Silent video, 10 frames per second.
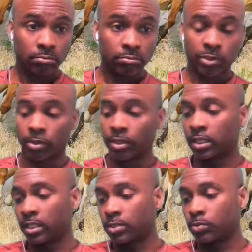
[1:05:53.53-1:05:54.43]
So the
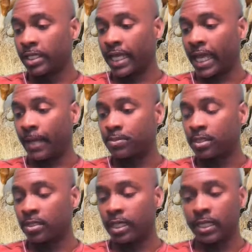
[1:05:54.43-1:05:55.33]
kids were the apps of
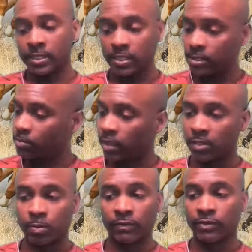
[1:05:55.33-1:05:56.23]
the Nazis. Makes
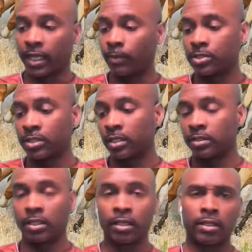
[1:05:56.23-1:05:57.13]
perfect. That was
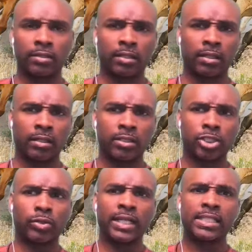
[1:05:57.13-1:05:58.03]
their
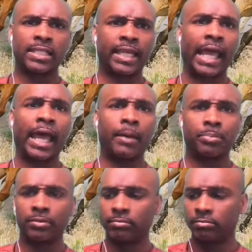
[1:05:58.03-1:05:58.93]
tracing app.
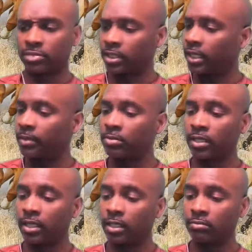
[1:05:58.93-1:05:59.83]
Same
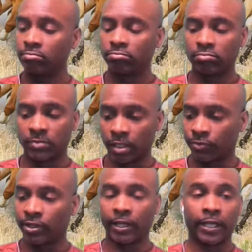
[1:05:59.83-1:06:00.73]
thing,
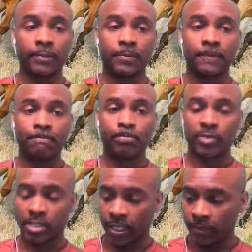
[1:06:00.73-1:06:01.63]
different label.
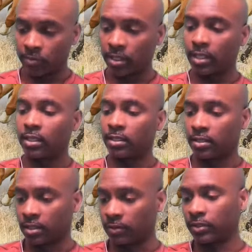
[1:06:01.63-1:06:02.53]
Same thing,
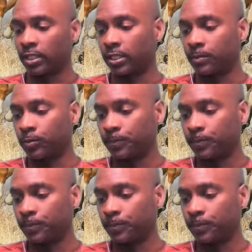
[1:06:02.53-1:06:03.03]
different label.